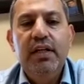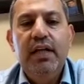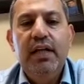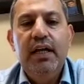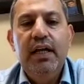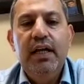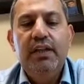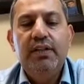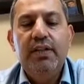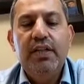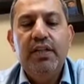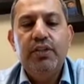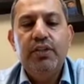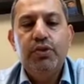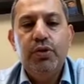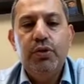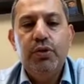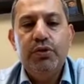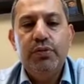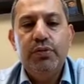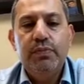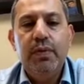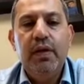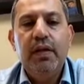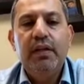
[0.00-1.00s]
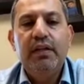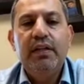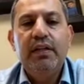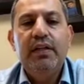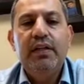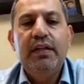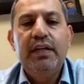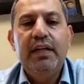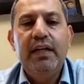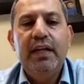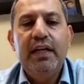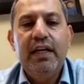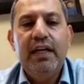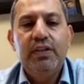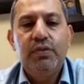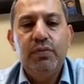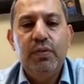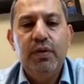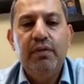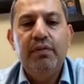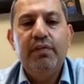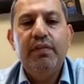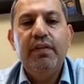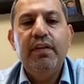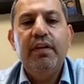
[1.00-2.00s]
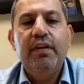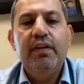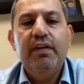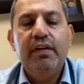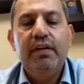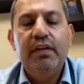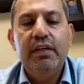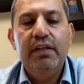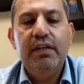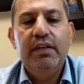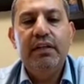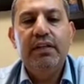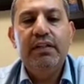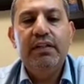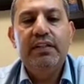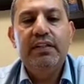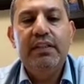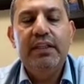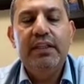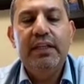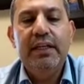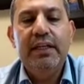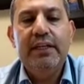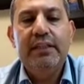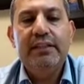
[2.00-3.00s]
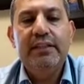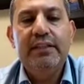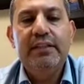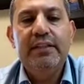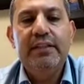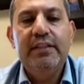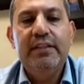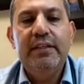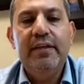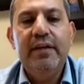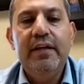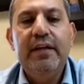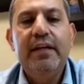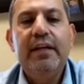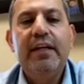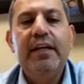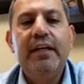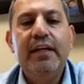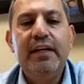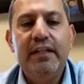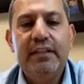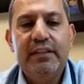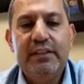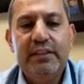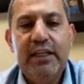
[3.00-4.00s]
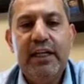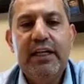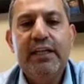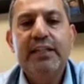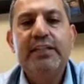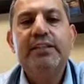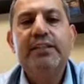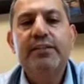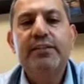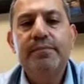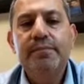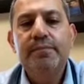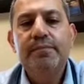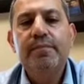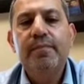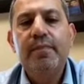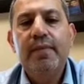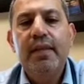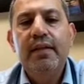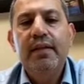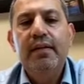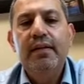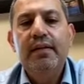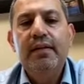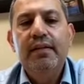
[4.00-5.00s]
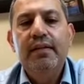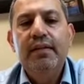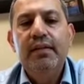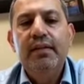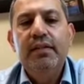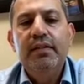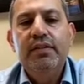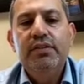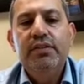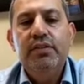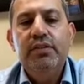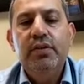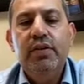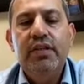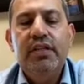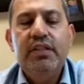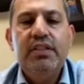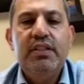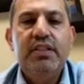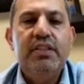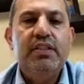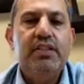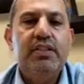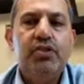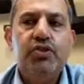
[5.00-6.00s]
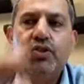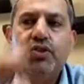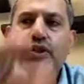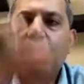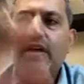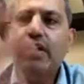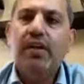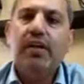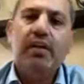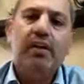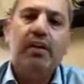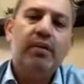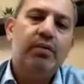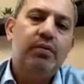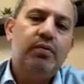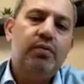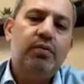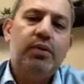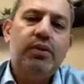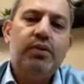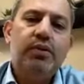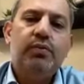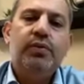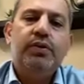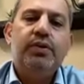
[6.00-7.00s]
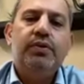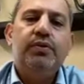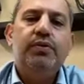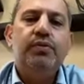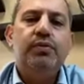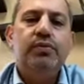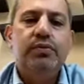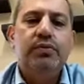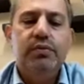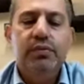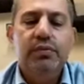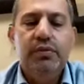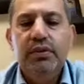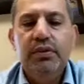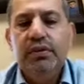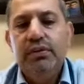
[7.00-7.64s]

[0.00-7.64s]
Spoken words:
and they chose Bond Clinic as one of their designated clinical sites. So this is in general what we do.